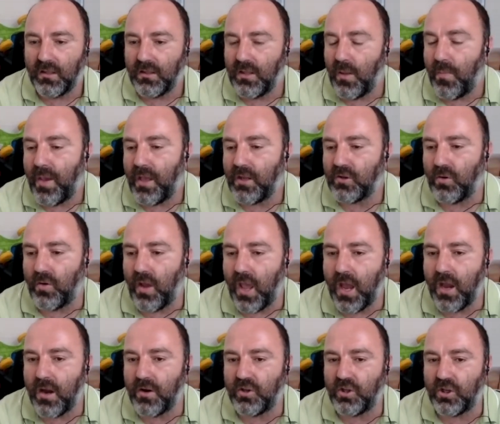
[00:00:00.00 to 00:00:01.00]
depends on
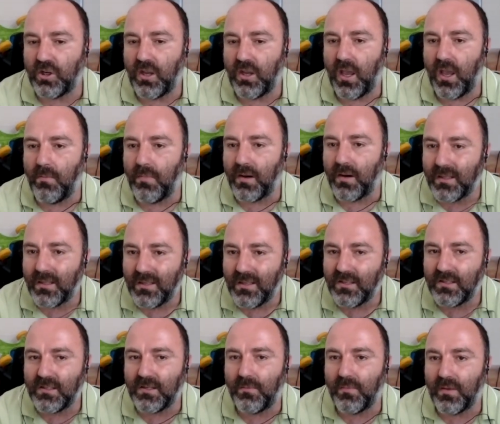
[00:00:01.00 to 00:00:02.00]
energy, and
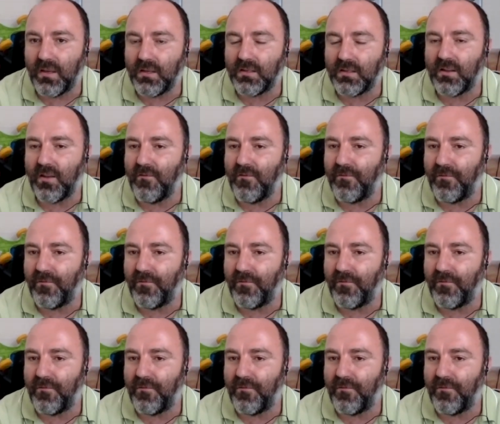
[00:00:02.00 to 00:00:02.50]
magnesium is a